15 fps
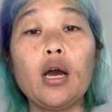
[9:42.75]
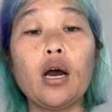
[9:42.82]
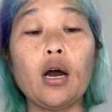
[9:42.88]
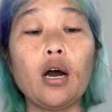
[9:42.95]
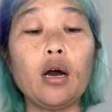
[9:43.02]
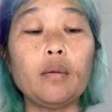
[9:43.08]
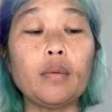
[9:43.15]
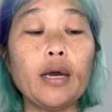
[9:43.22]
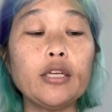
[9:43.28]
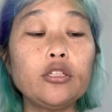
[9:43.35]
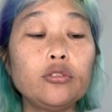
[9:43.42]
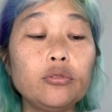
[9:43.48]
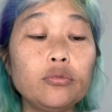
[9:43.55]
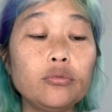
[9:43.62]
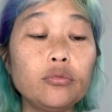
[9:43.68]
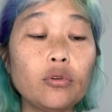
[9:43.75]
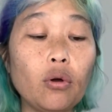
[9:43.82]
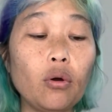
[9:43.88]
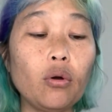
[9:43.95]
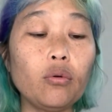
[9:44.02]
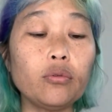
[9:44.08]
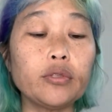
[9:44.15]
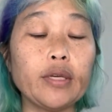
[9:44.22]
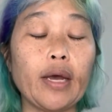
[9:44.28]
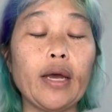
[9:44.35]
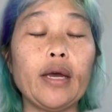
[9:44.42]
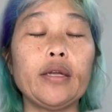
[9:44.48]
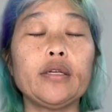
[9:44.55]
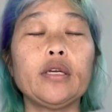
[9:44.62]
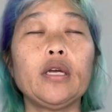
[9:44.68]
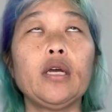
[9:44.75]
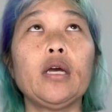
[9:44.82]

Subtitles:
I do know that,